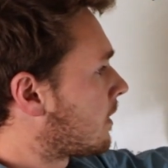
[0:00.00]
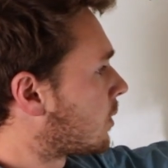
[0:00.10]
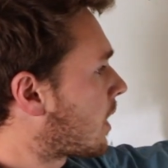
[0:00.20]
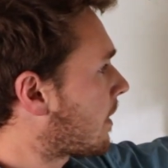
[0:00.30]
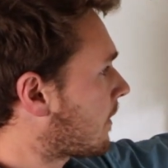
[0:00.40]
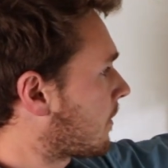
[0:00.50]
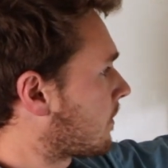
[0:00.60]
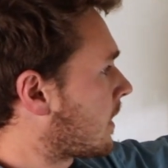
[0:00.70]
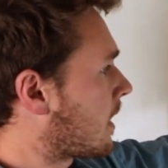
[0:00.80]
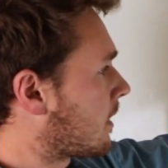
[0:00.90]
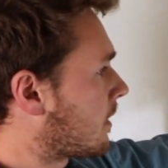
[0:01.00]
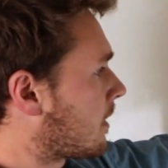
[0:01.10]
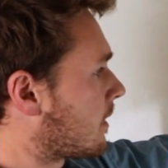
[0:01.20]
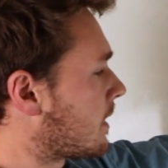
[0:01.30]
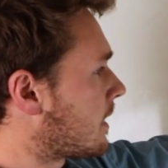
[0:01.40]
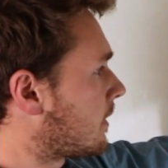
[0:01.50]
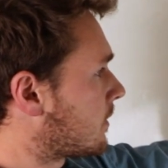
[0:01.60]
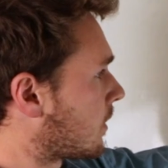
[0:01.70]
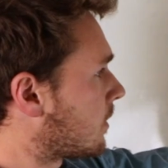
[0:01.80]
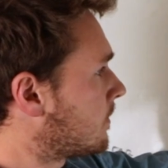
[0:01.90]
it'll come out from the
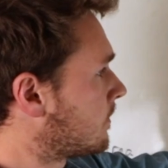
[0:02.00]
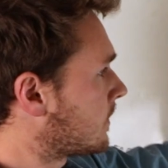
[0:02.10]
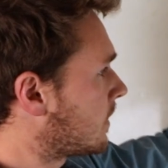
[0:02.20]
soil,